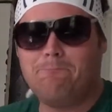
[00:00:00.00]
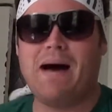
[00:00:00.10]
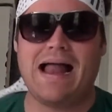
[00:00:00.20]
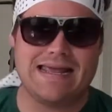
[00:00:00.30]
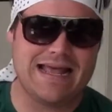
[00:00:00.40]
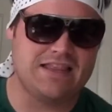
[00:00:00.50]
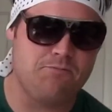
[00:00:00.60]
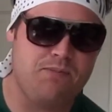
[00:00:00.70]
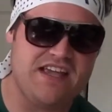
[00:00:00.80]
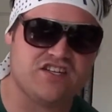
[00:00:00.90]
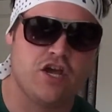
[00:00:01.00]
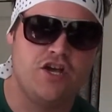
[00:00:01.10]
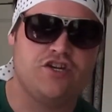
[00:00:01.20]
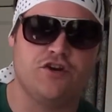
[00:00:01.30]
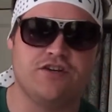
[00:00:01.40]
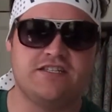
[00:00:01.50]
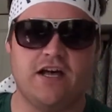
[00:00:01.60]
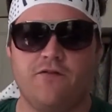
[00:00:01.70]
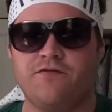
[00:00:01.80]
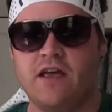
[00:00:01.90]
Body at the Beach. Turn
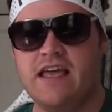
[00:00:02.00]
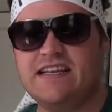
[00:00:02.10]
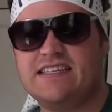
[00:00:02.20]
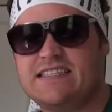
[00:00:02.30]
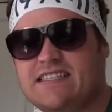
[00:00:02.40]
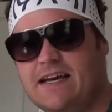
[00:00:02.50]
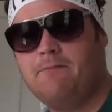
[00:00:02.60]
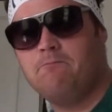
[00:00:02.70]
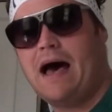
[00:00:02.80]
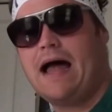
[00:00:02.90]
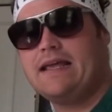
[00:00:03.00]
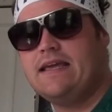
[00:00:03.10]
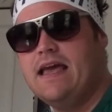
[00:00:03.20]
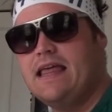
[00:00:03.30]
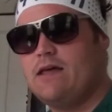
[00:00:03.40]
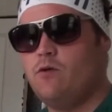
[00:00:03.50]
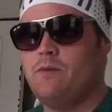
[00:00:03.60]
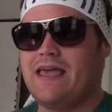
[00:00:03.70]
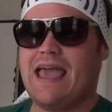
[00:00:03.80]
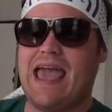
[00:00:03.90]
yourself into somebody that will
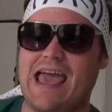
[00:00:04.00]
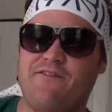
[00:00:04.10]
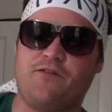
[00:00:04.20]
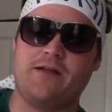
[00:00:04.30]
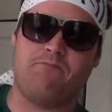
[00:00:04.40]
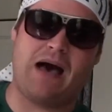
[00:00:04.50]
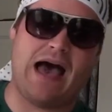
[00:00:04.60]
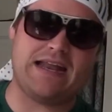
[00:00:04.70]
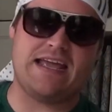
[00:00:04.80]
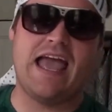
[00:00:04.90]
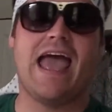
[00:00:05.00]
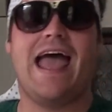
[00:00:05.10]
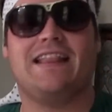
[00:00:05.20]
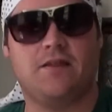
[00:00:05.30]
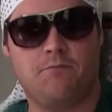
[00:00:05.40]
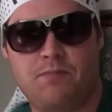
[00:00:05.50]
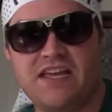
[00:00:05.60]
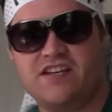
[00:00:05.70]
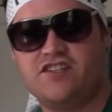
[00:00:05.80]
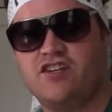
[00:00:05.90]
make everybody at the
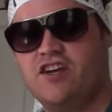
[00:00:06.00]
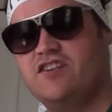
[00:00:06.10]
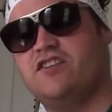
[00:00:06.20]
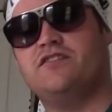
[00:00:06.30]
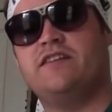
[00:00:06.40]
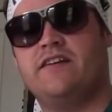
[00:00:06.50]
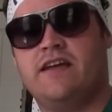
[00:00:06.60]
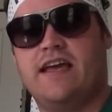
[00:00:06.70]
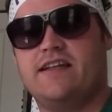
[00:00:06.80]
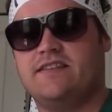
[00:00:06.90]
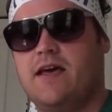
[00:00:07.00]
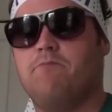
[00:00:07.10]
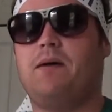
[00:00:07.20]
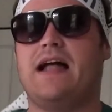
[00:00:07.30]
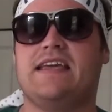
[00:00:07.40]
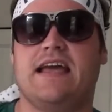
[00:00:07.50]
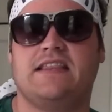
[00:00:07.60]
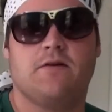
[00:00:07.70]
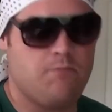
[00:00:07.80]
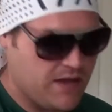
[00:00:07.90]
beach turn their heads. Body
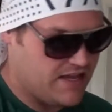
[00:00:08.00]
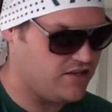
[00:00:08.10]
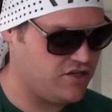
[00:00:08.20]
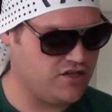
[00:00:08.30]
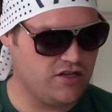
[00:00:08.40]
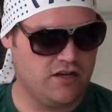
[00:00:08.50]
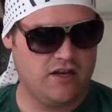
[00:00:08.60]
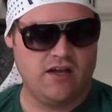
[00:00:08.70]
at the Beach.